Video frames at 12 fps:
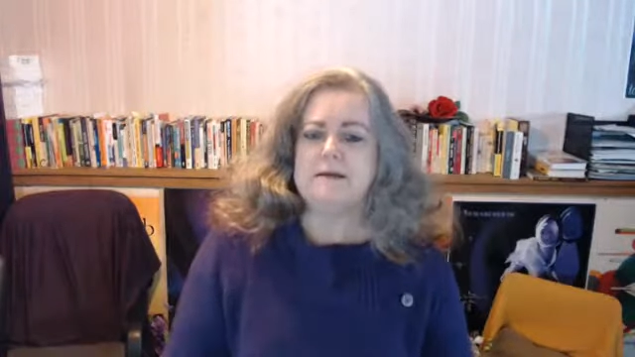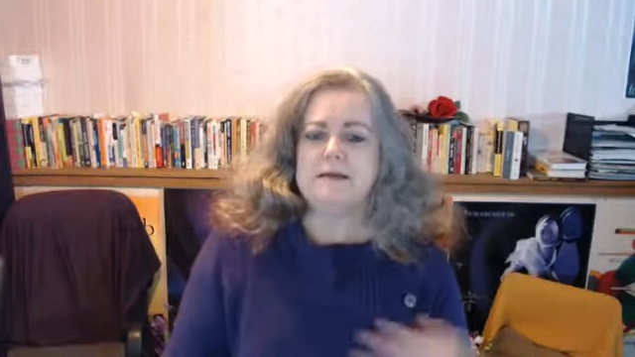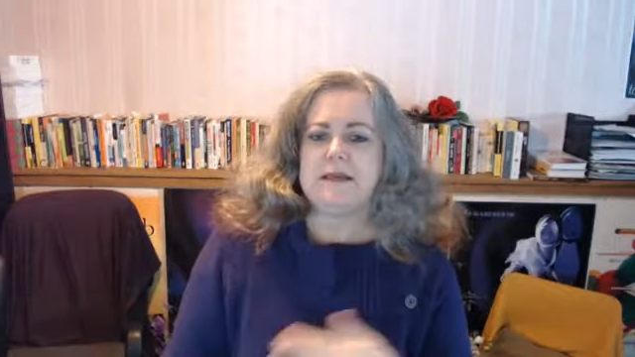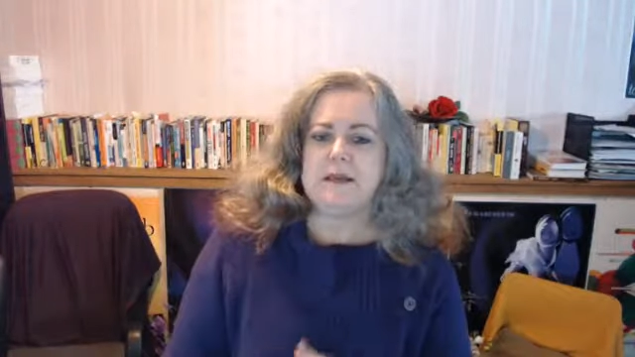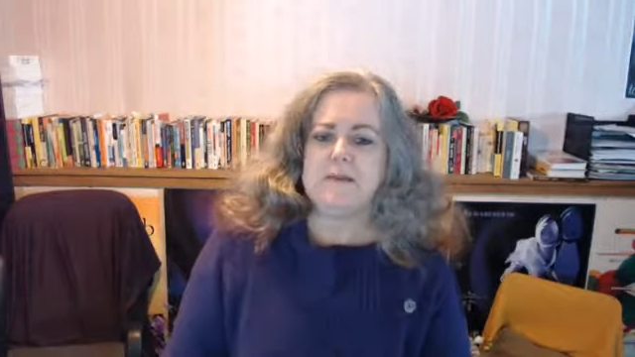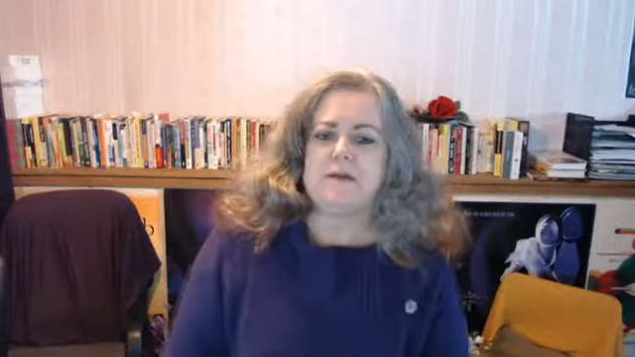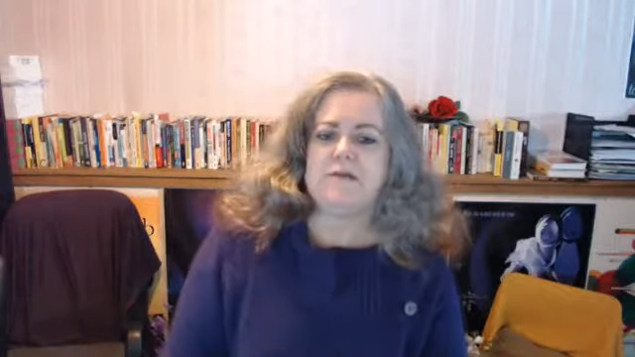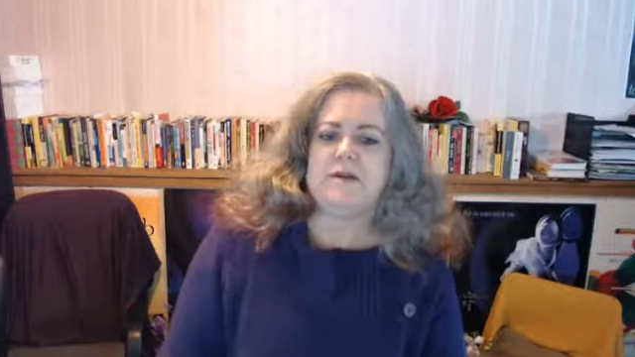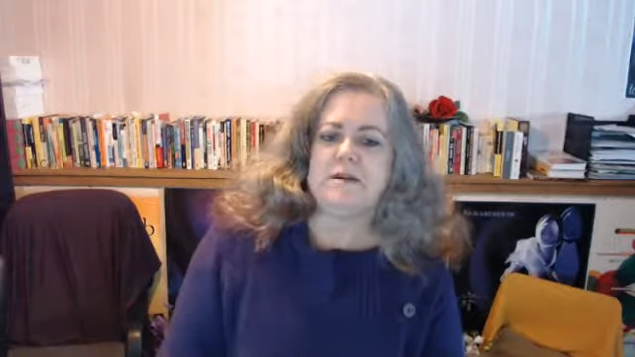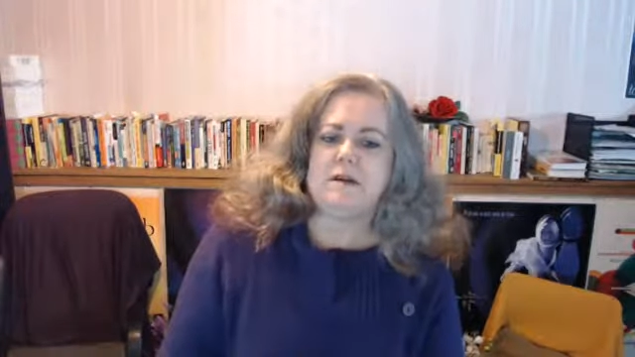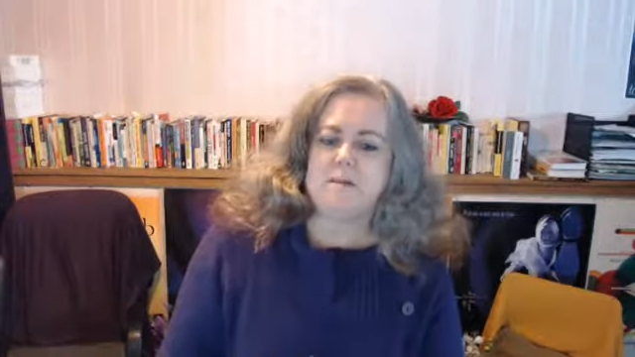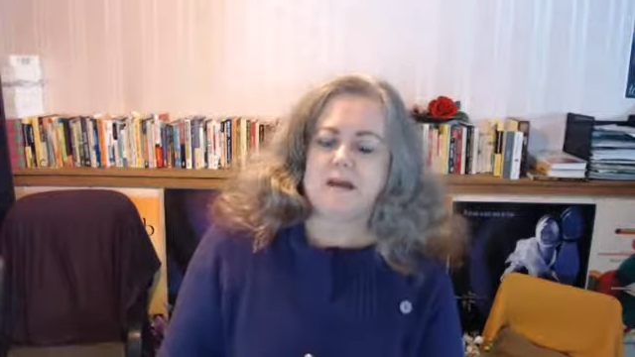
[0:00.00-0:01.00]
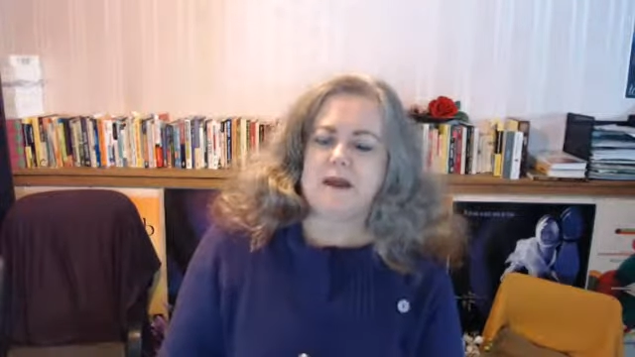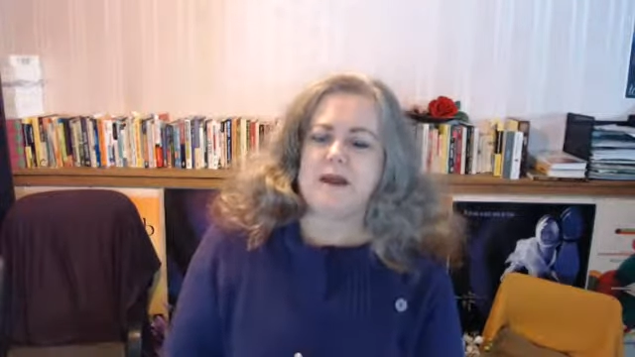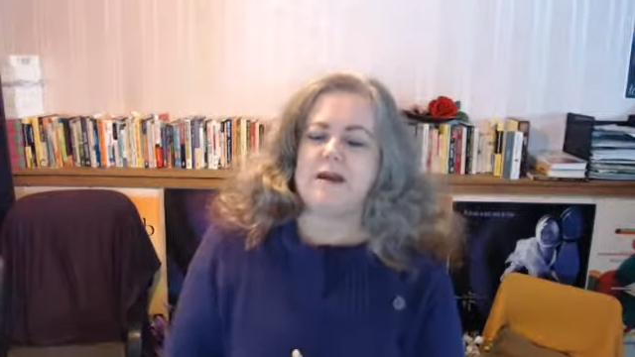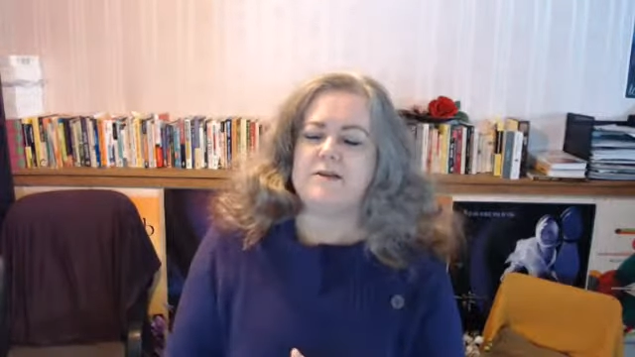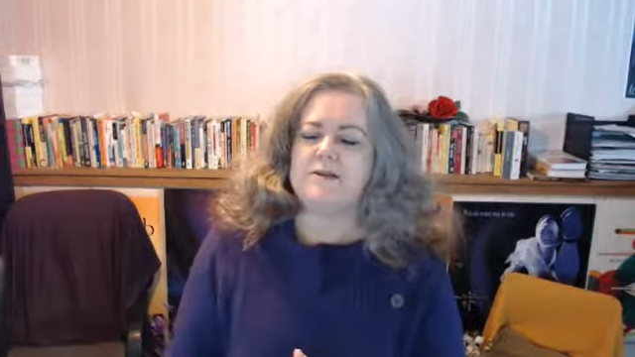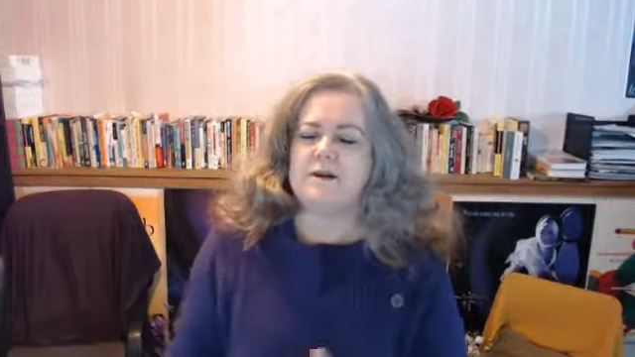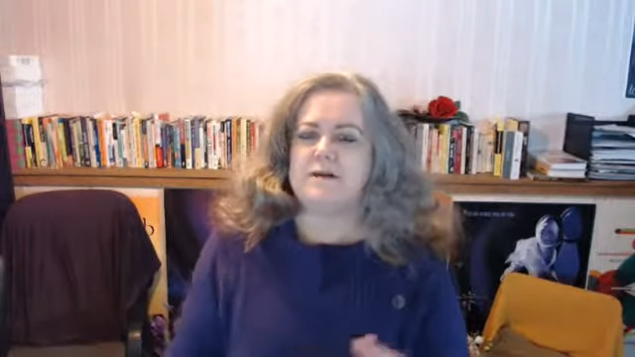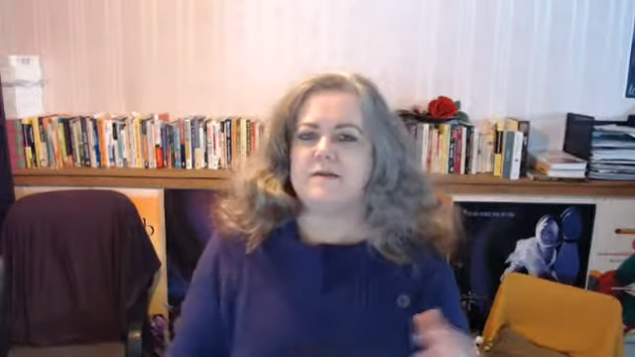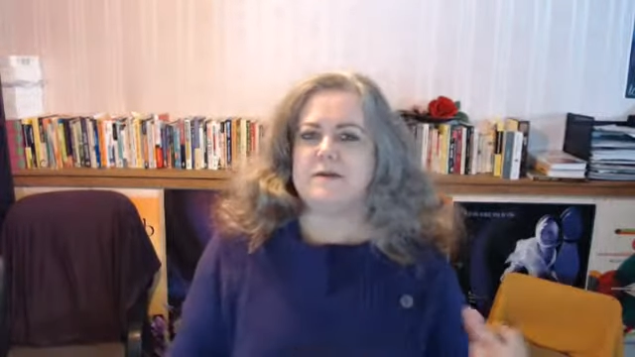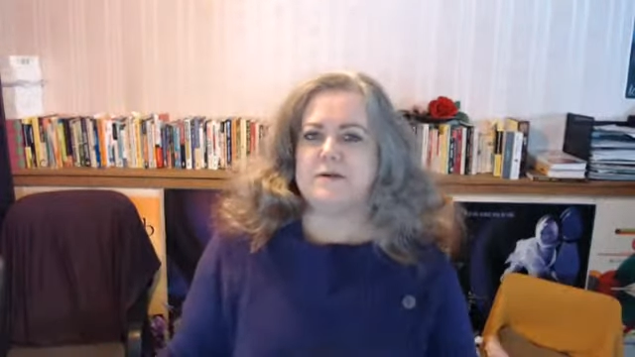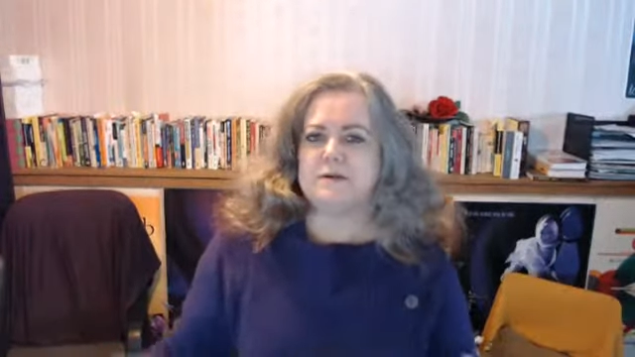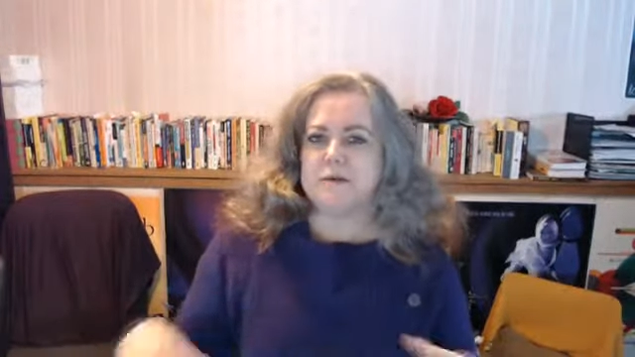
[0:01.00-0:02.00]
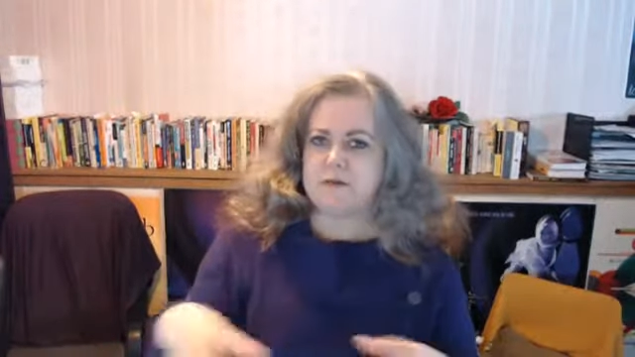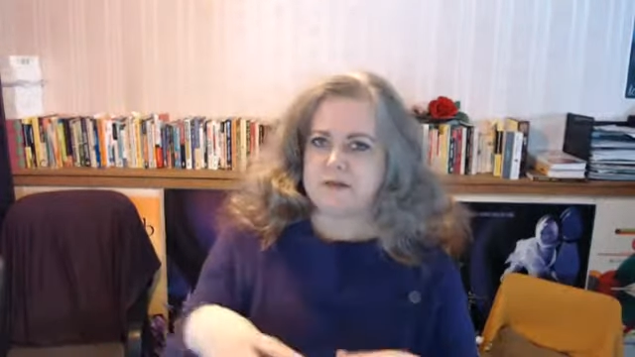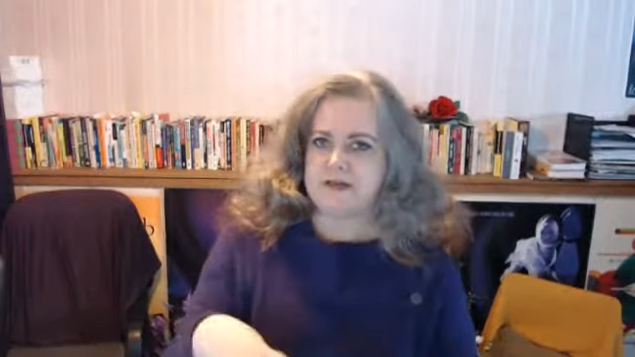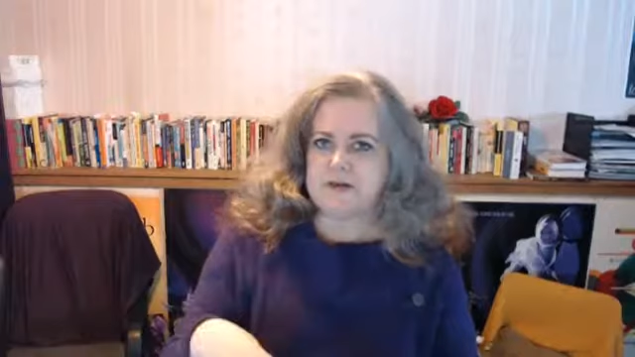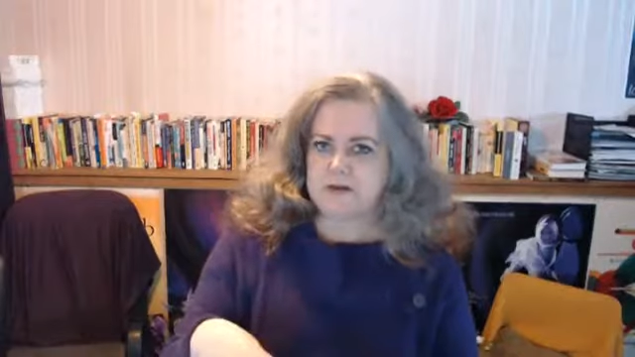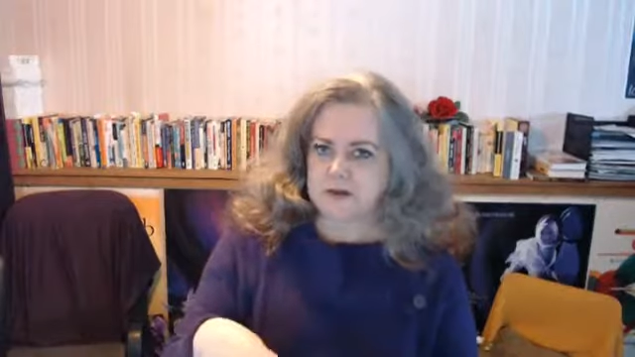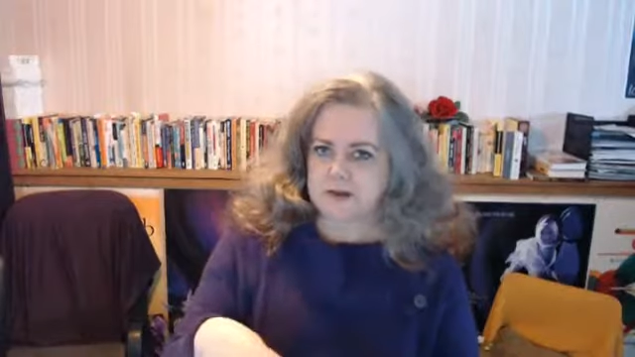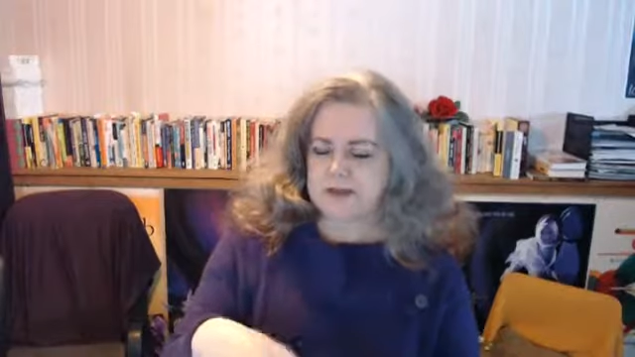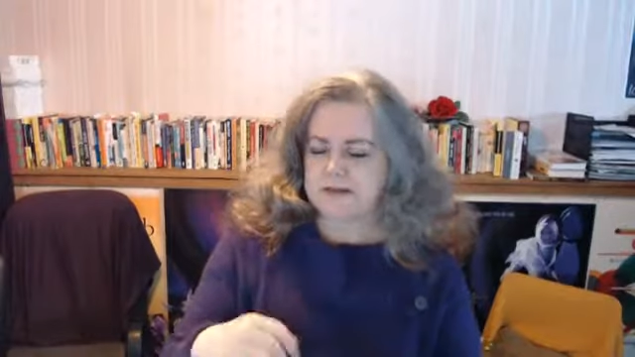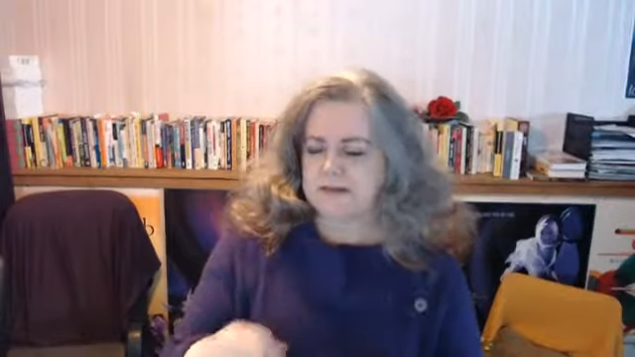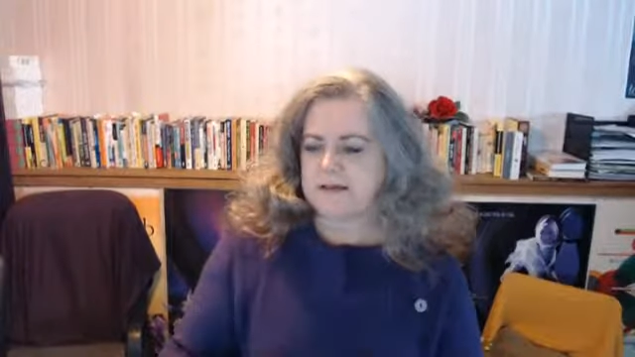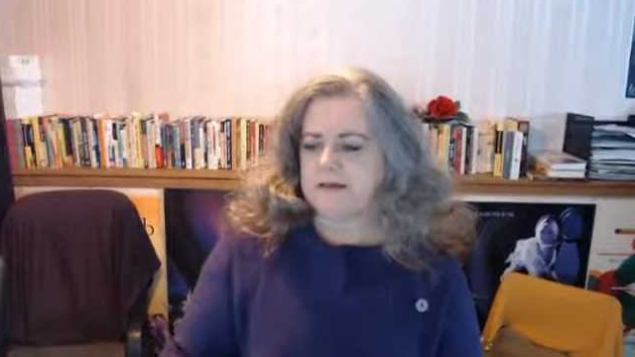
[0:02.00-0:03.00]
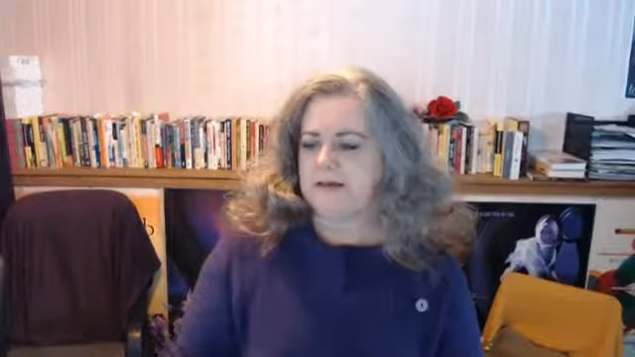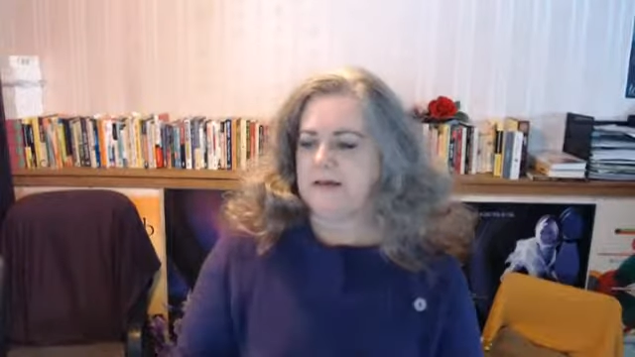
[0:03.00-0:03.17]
to keep everything on my hard drive so it's all centralized.